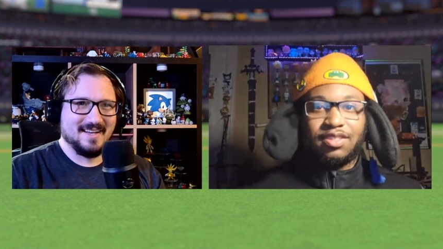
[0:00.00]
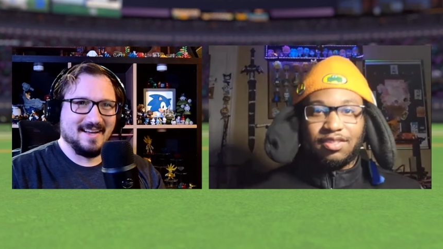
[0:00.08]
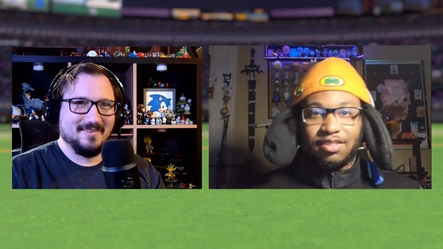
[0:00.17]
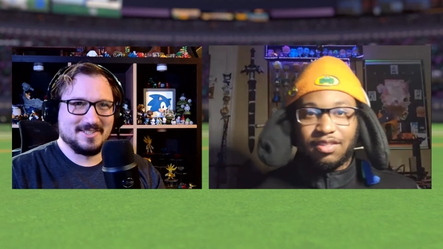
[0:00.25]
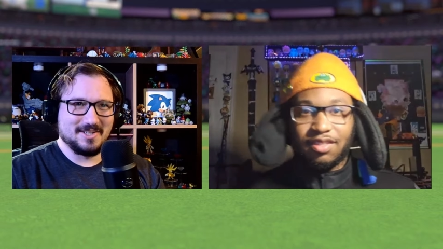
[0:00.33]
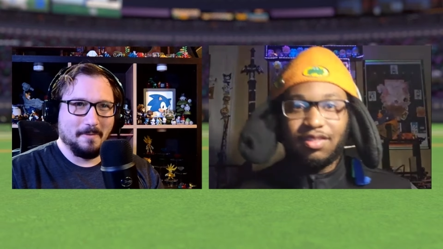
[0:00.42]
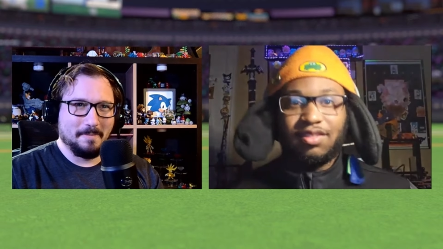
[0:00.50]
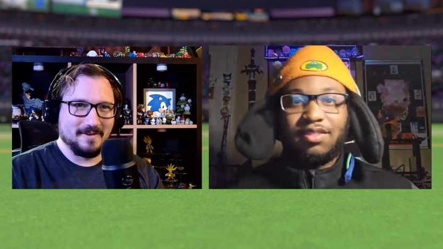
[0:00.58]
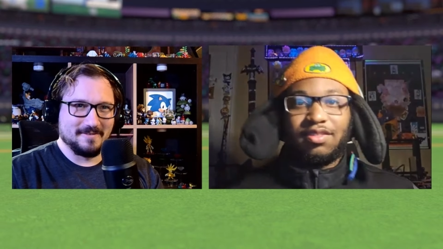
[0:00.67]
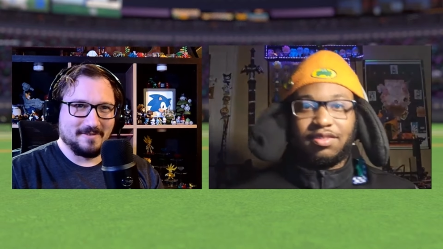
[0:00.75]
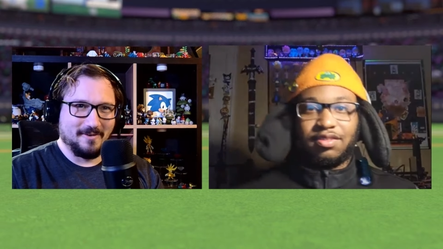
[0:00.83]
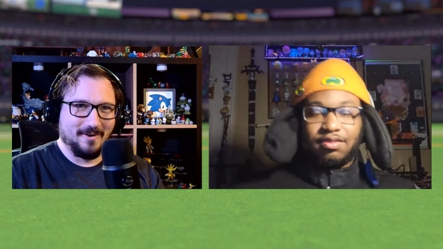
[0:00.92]
Speaker 1: I was
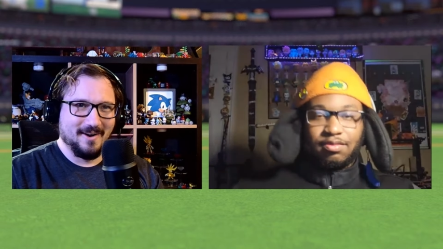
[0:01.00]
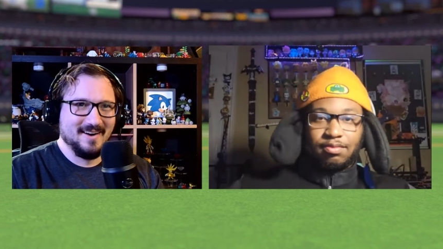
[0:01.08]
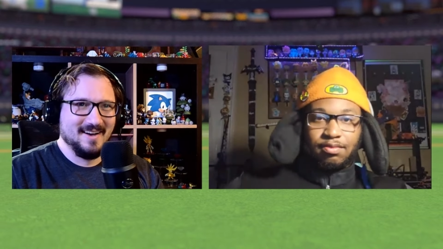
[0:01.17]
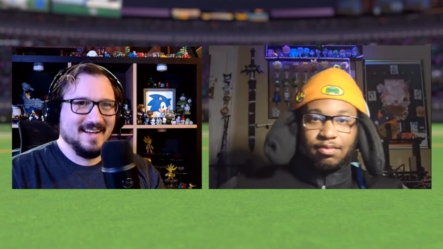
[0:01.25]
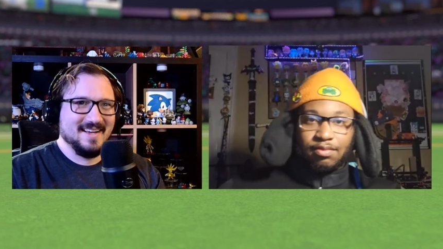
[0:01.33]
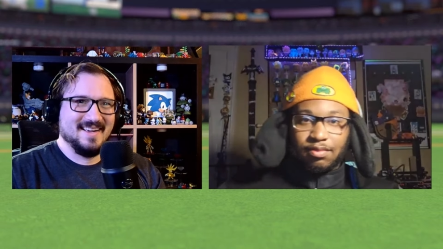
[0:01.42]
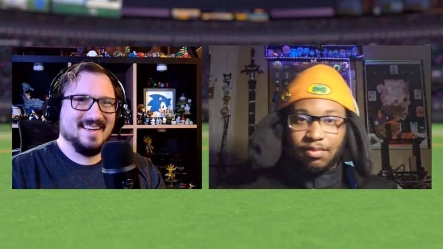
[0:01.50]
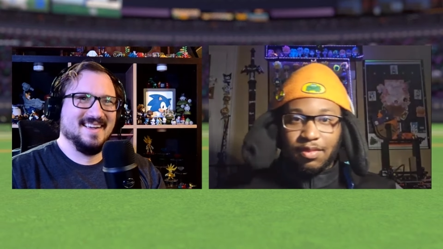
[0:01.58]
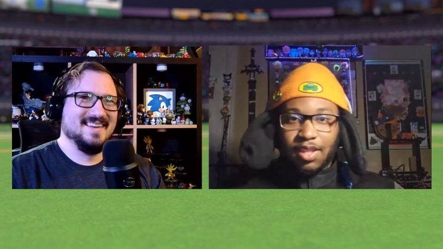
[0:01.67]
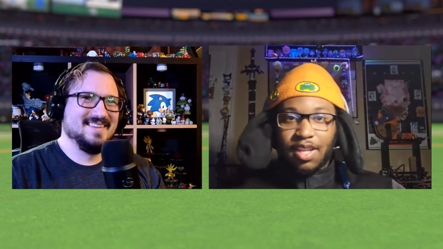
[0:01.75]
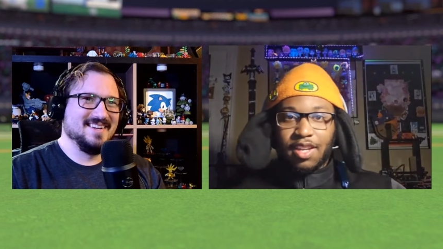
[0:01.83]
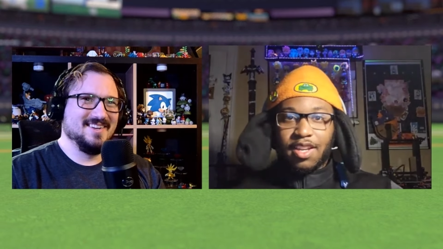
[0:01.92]
hoping for.
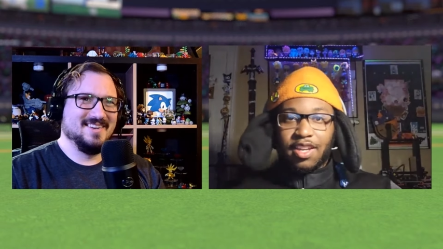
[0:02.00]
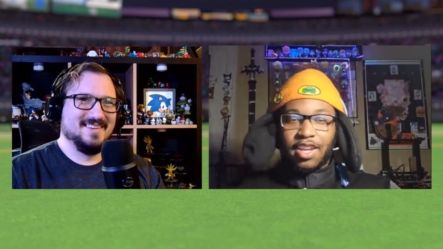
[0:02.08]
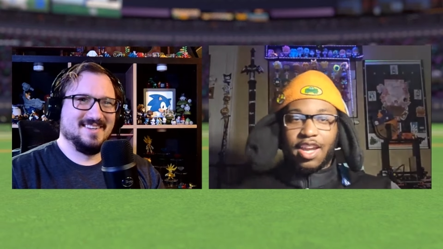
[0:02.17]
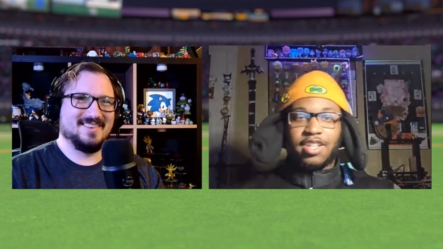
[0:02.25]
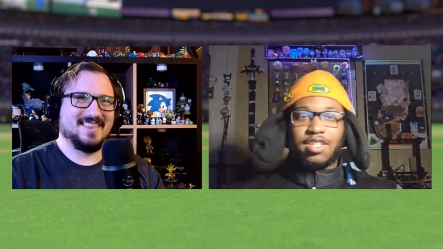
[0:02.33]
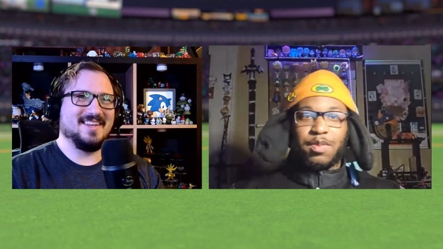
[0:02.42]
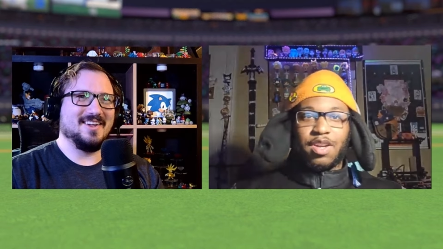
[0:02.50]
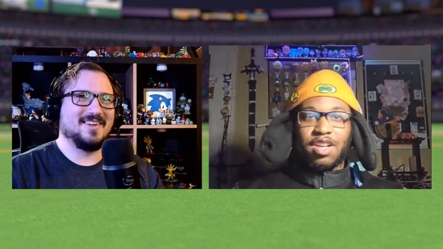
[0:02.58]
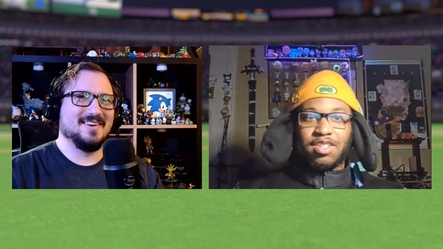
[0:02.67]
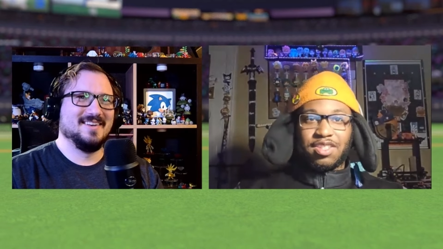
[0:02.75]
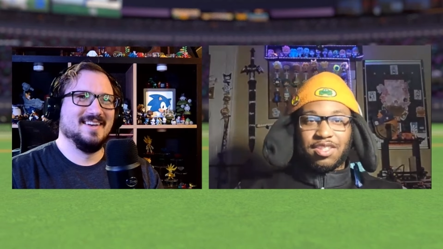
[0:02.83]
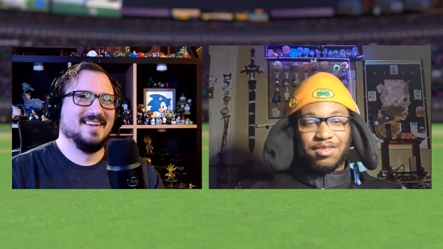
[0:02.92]
Do you, do yeah,
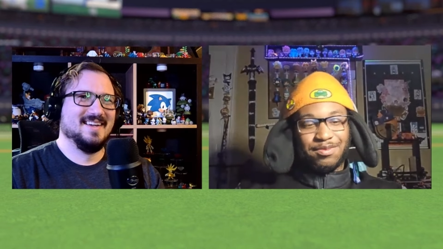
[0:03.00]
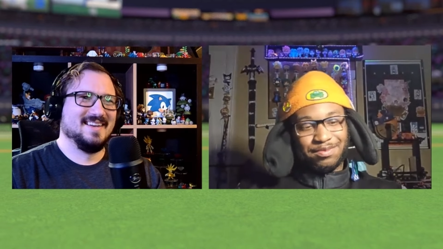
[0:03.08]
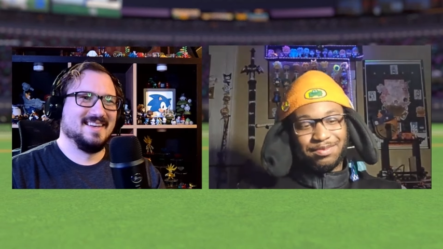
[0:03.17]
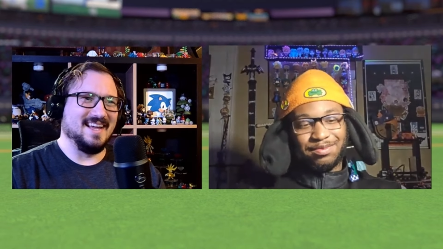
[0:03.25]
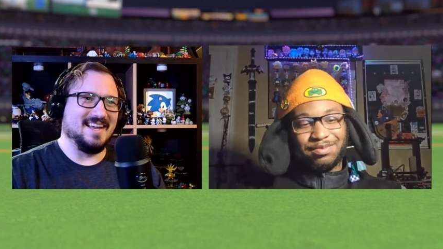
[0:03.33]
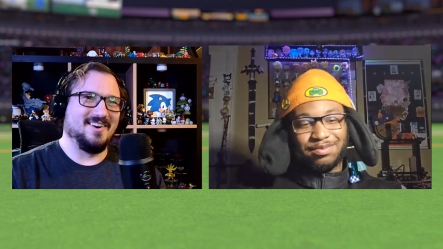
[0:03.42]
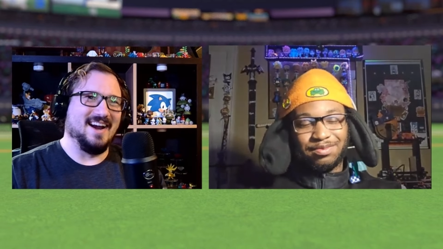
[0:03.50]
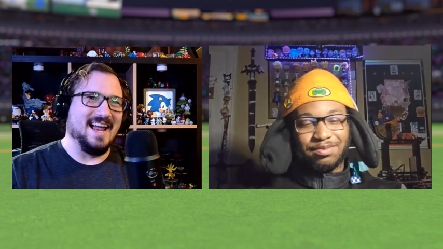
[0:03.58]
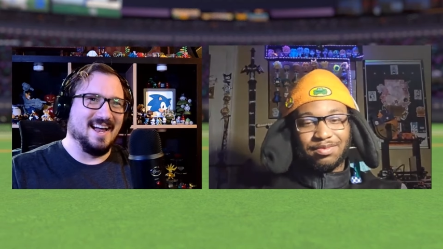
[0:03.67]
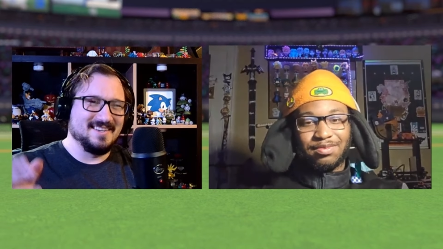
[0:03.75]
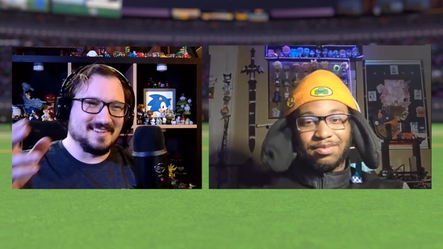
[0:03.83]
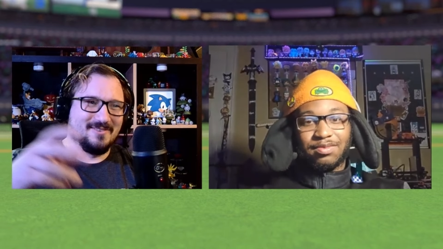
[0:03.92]
you get your
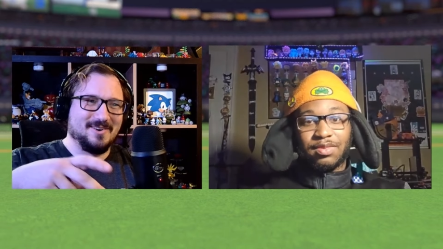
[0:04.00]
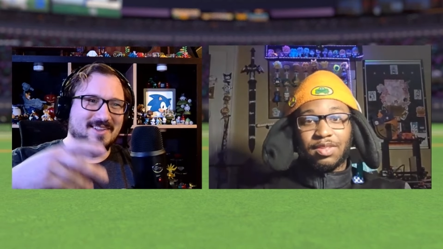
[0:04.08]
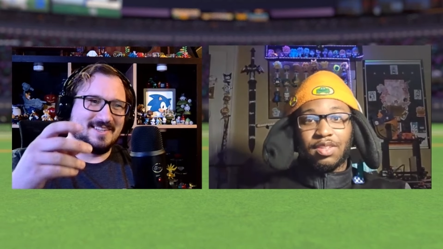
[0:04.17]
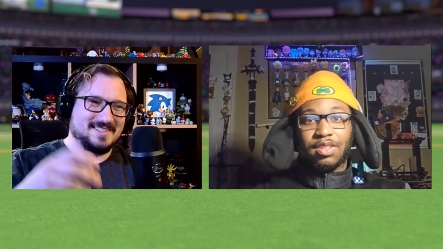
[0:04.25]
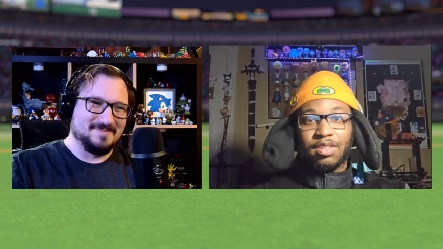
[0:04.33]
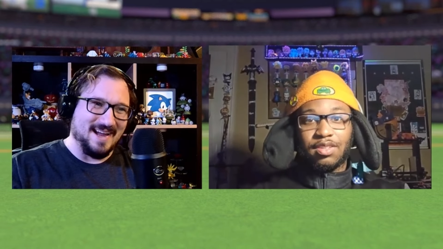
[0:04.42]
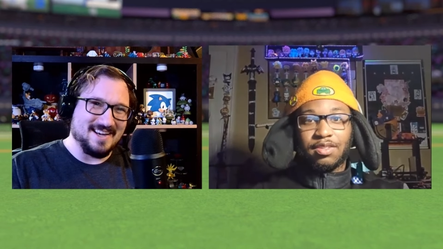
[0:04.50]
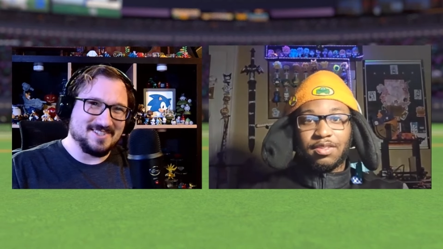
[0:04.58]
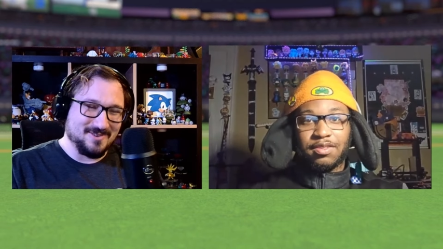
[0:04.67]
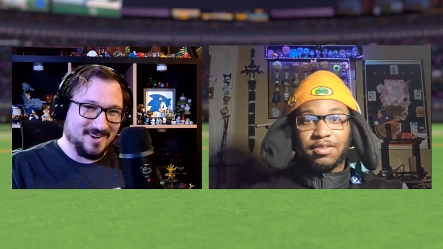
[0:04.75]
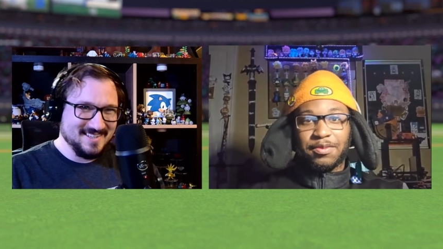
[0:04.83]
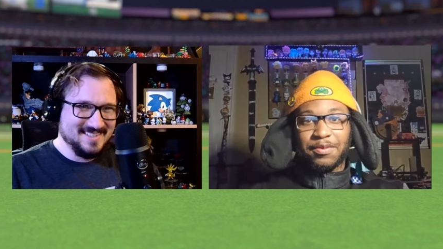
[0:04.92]
hands on one of the
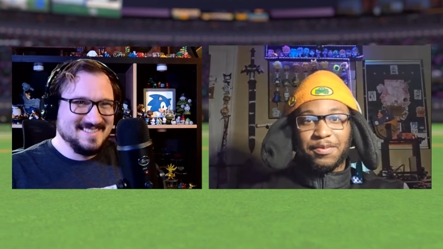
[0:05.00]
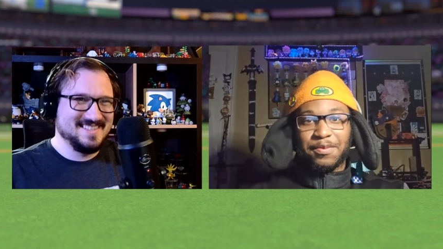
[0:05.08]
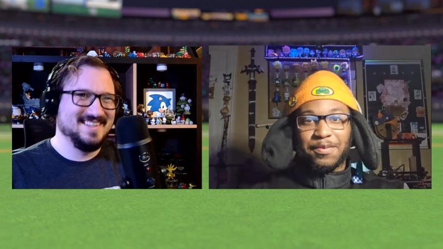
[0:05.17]
smashed ones.